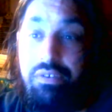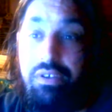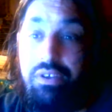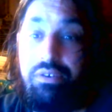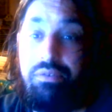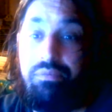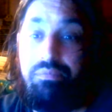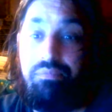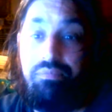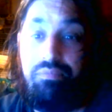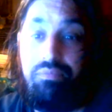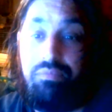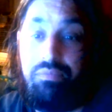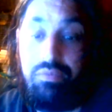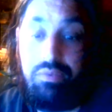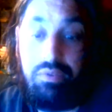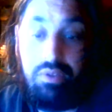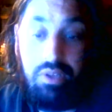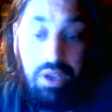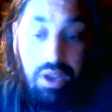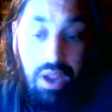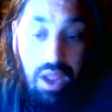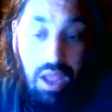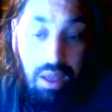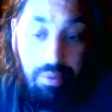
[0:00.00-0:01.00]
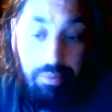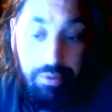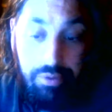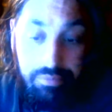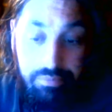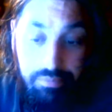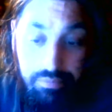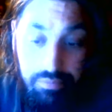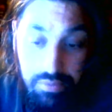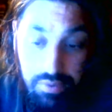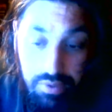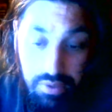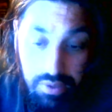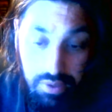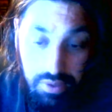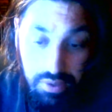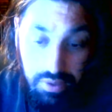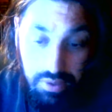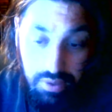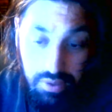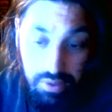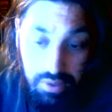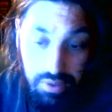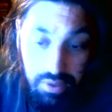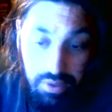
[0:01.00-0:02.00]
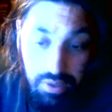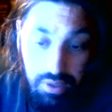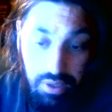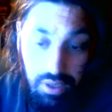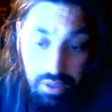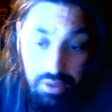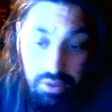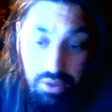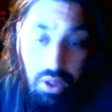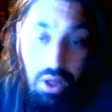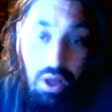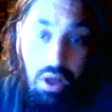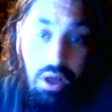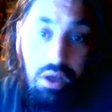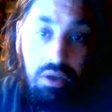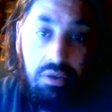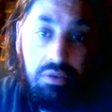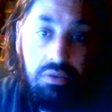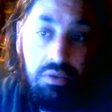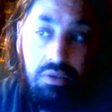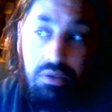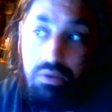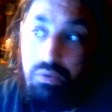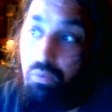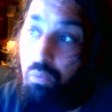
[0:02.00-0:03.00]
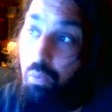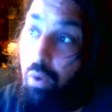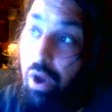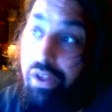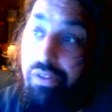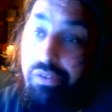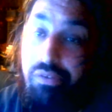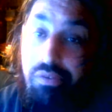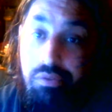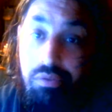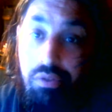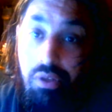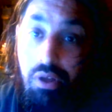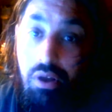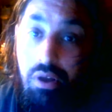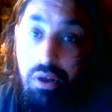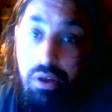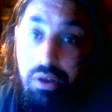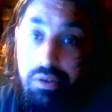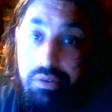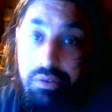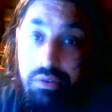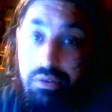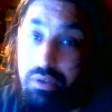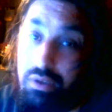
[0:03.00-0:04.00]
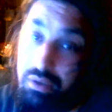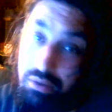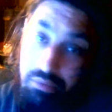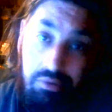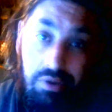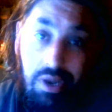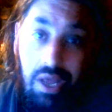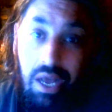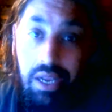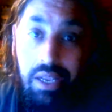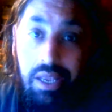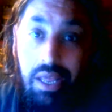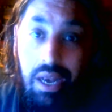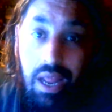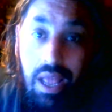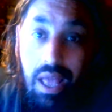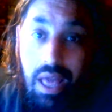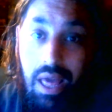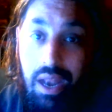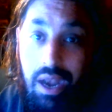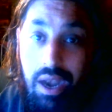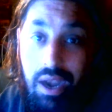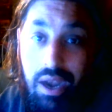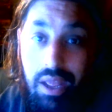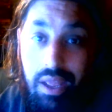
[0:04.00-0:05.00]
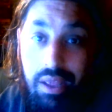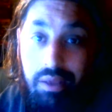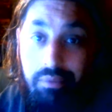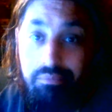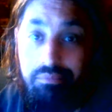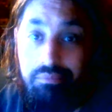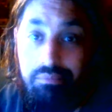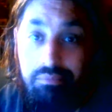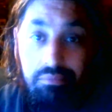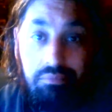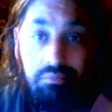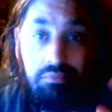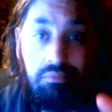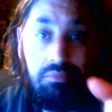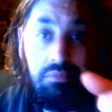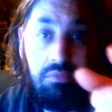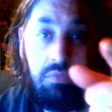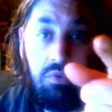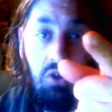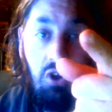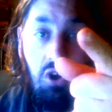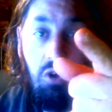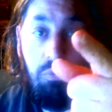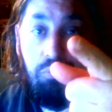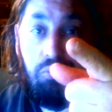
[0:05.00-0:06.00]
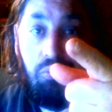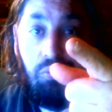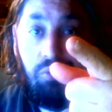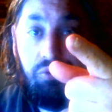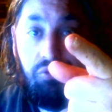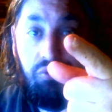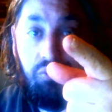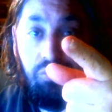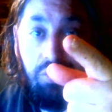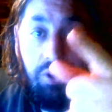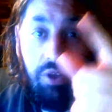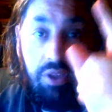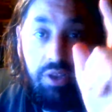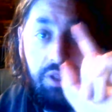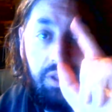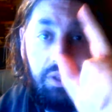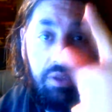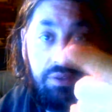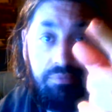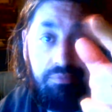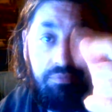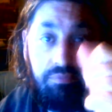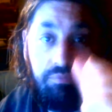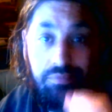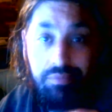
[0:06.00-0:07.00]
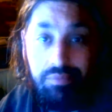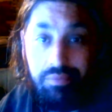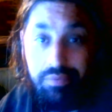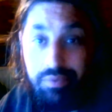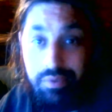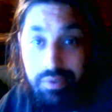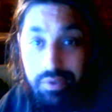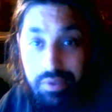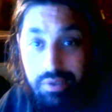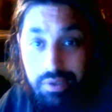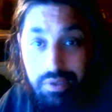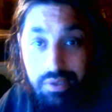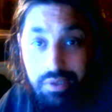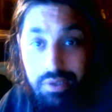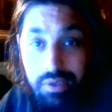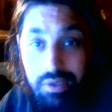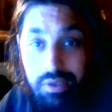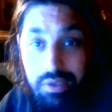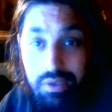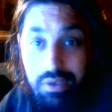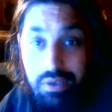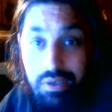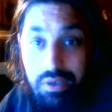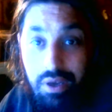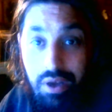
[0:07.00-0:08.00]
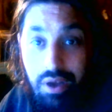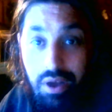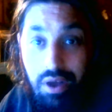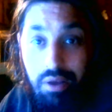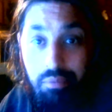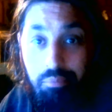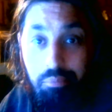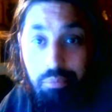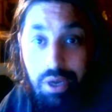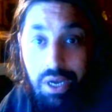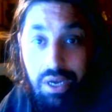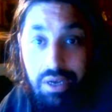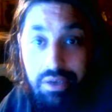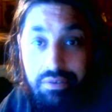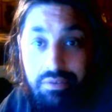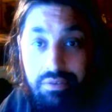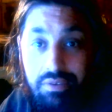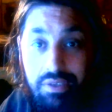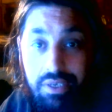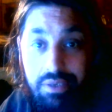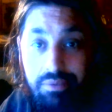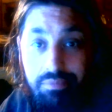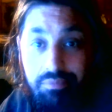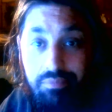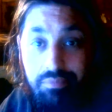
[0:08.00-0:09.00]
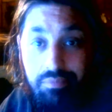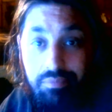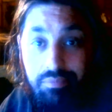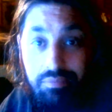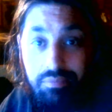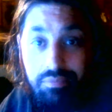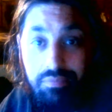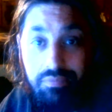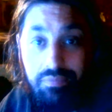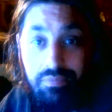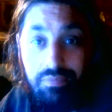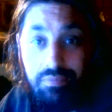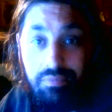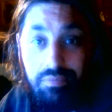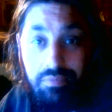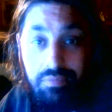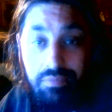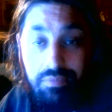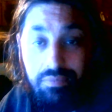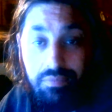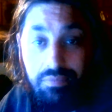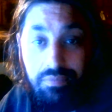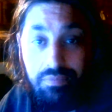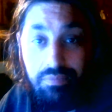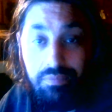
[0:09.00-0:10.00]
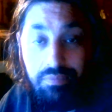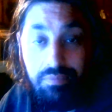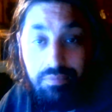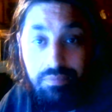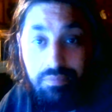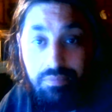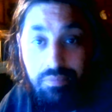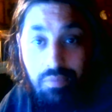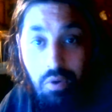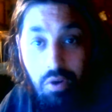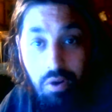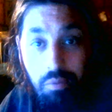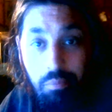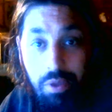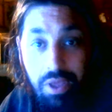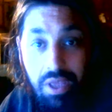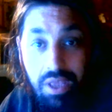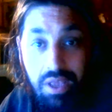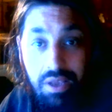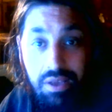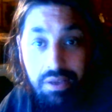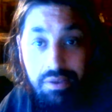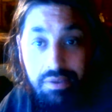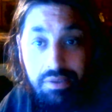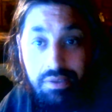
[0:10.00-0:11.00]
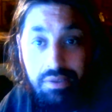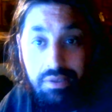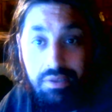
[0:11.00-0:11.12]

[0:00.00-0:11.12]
So there you have it. A long, way too long. Not going to edit it. Hope you enjoyed it. Unboxing. For me.